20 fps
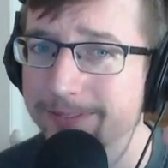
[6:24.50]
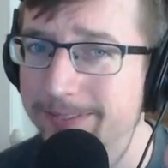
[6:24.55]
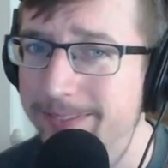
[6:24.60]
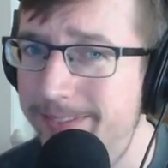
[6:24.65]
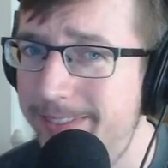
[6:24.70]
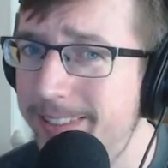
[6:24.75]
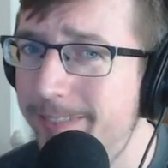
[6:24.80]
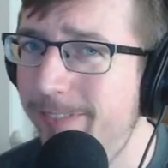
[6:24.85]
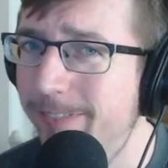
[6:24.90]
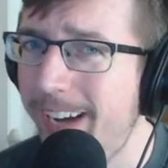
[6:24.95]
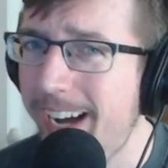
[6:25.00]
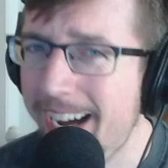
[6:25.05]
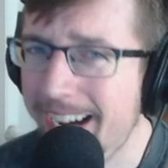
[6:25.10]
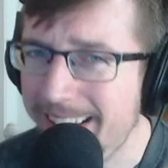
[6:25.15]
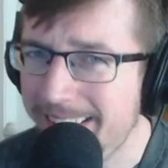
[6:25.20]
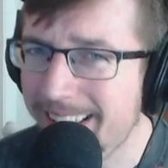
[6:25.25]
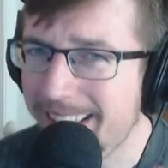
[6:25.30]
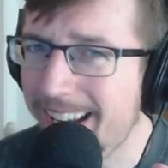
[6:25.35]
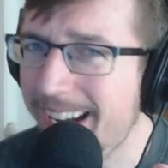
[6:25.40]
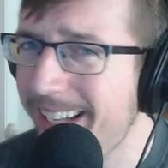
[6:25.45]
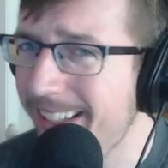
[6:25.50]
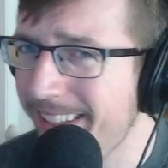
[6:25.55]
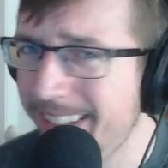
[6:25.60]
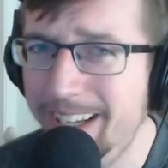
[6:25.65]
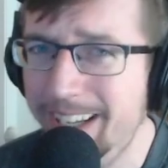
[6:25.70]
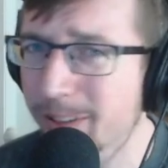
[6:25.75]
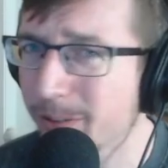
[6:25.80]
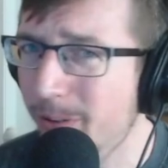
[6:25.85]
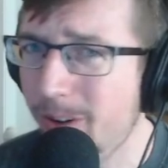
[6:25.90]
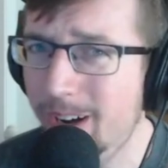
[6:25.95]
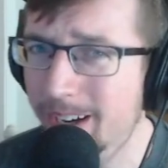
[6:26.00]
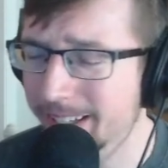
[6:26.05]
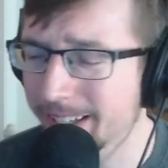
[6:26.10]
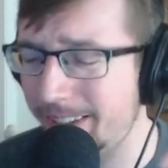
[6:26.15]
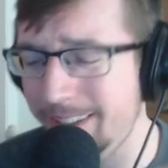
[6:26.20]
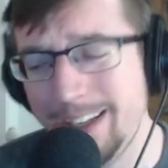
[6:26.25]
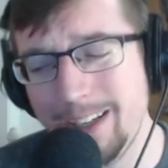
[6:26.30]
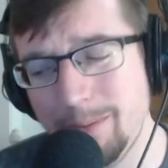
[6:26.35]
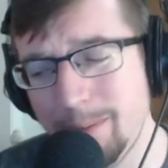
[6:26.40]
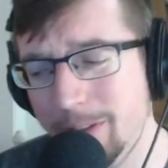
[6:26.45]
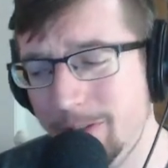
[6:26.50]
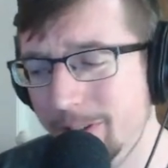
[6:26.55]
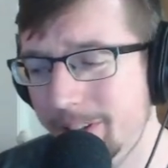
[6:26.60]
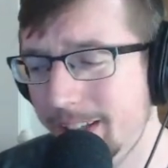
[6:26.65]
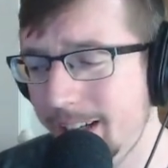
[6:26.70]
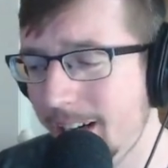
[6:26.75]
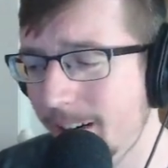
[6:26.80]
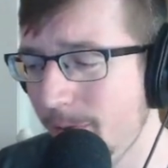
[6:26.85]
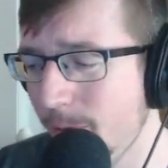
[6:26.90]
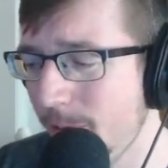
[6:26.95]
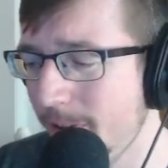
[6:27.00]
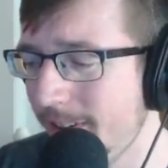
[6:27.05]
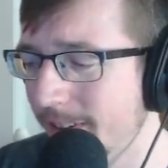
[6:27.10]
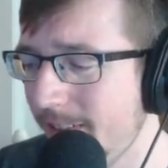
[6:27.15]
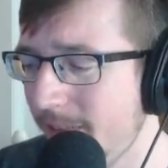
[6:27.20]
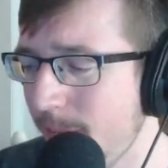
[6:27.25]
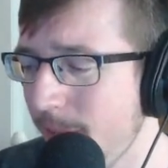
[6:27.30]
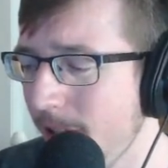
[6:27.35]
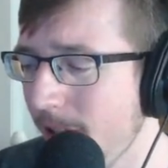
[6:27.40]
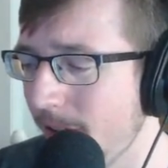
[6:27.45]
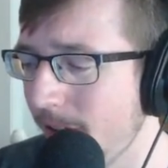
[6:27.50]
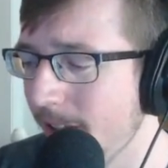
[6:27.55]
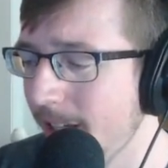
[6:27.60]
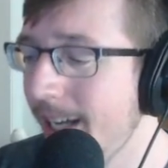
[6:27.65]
fine line you got to walk here. You got to be really careful with this build.